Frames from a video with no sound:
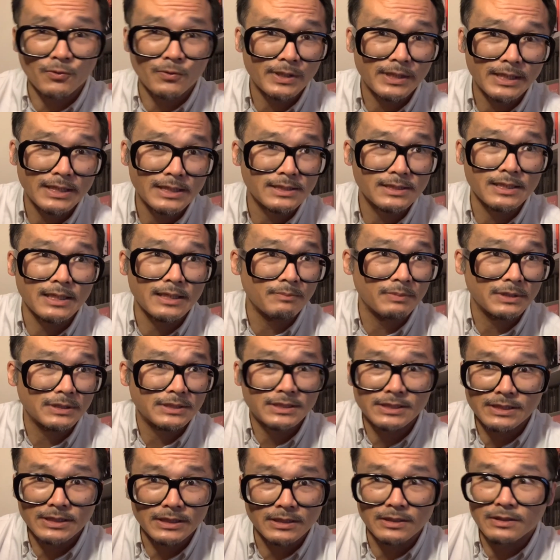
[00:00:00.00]
I say, but
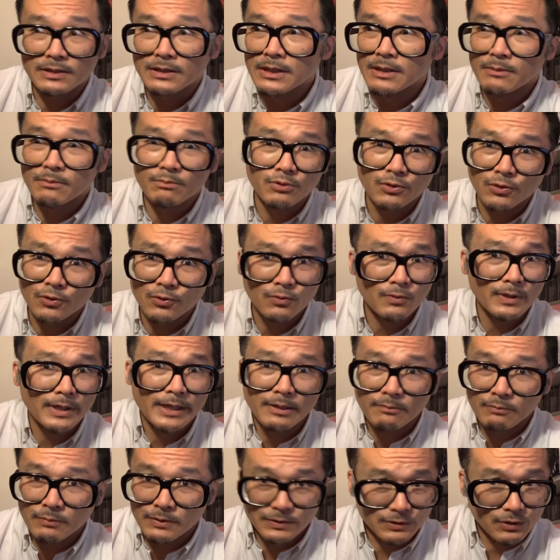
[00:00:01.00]
still,
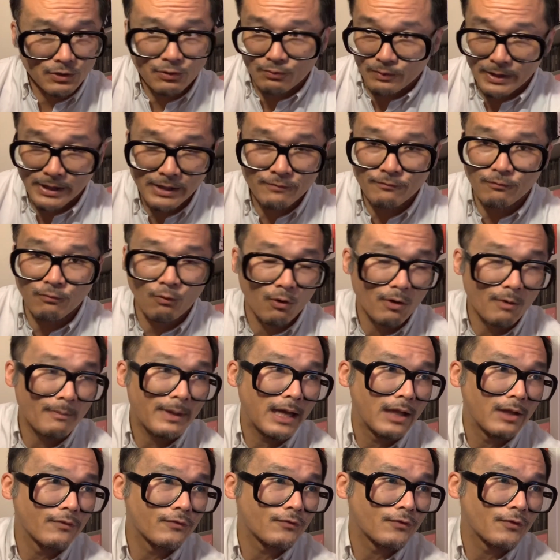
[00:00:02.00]
Blu-ray is great
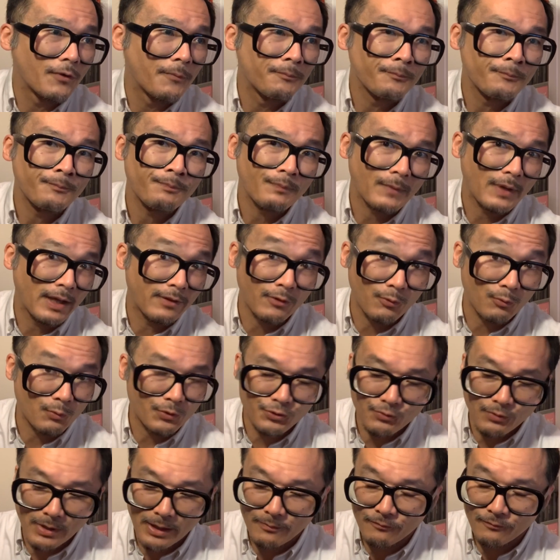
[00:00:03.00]
format. So, and there were
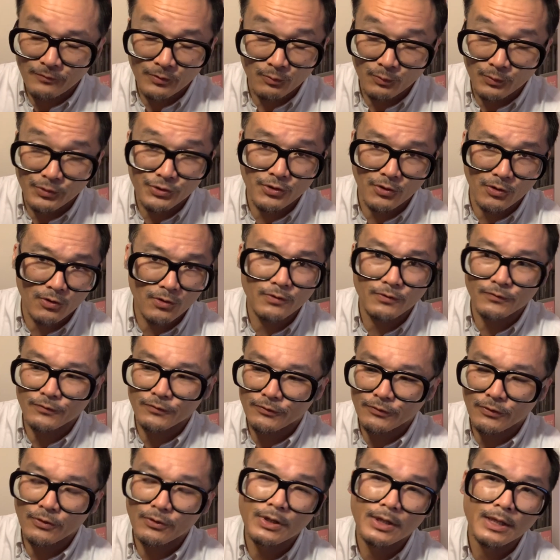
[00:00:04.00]
triumphant returns.
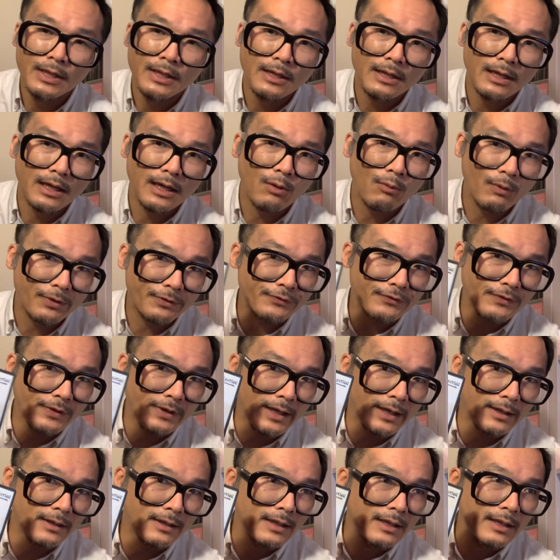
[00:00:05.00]
So once
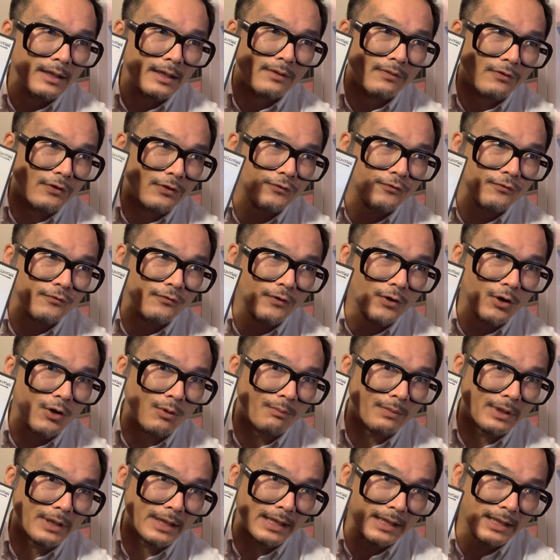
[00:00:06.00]
again, this
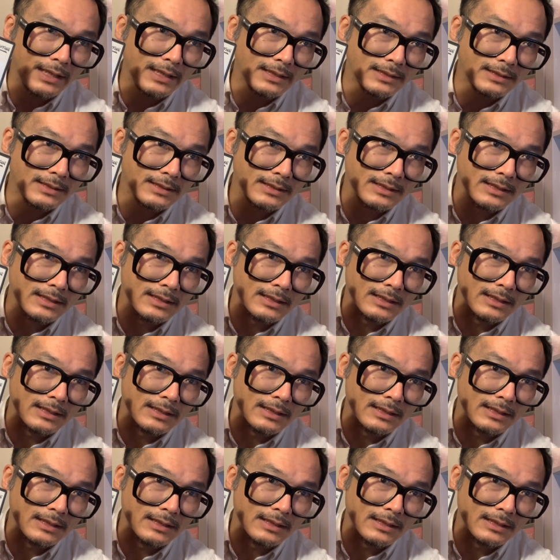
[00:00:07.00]
film is